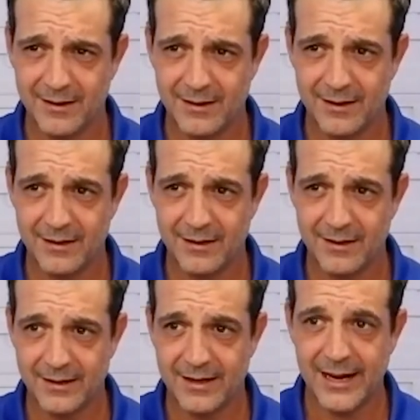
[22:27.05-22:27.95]
Ellie.
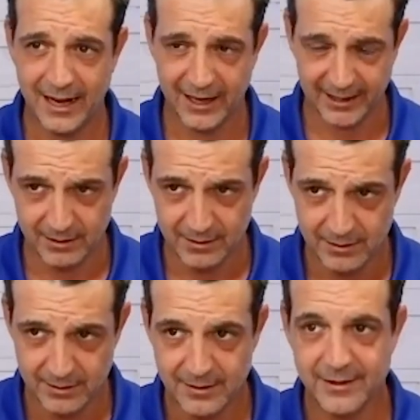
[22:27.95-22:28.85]
Ellie.
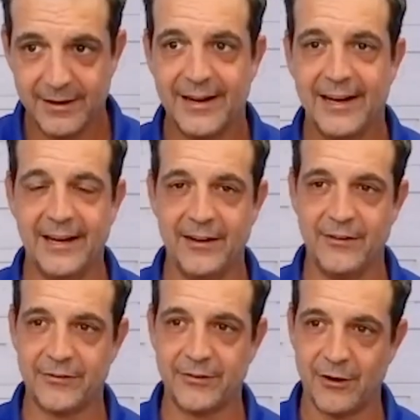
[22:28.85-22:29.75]
Yes.
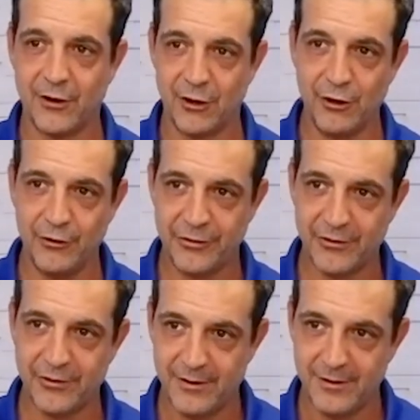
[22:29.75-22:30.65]
Is Earth
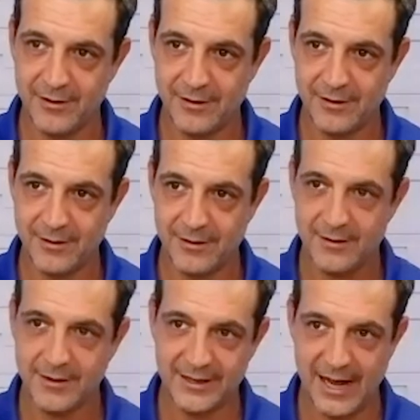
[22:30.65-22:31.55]
guided?
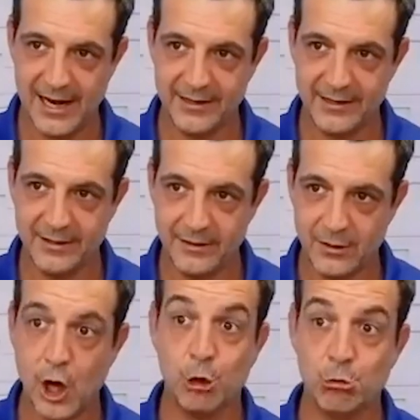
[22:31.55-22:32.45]
Guided
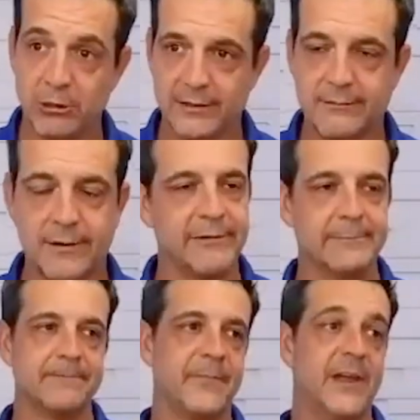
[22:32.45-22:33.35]
only. Love it.
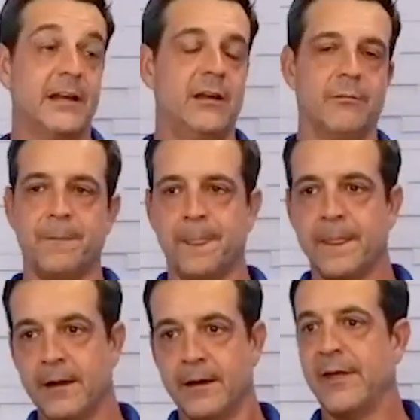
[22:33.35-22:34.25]
Thank you.
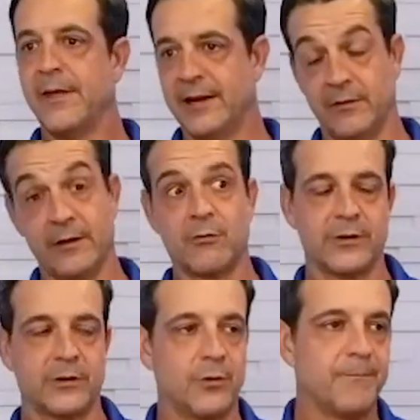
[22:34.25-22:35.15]
Thank you. That's really
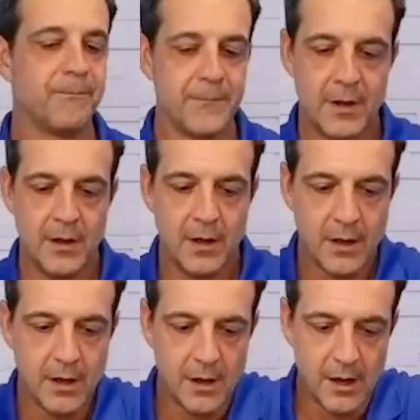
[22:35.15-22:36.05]
cool.
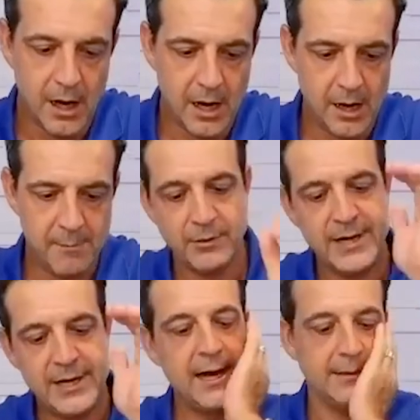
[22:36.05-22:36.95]
Um,
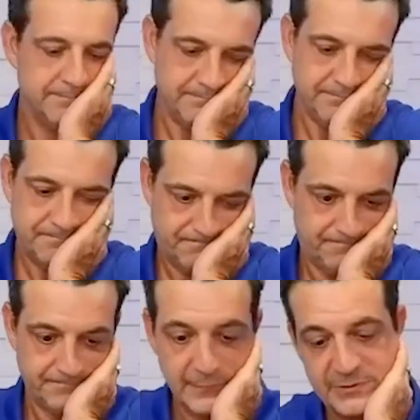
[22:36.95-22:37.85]
okay.
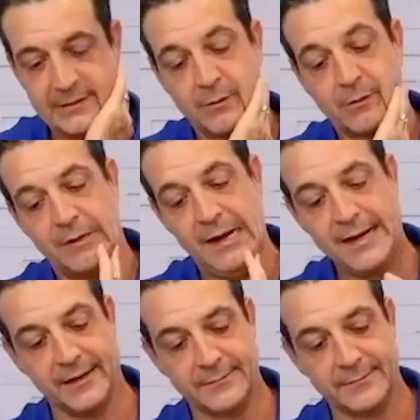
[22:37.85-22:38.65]
Let me see where we're at here.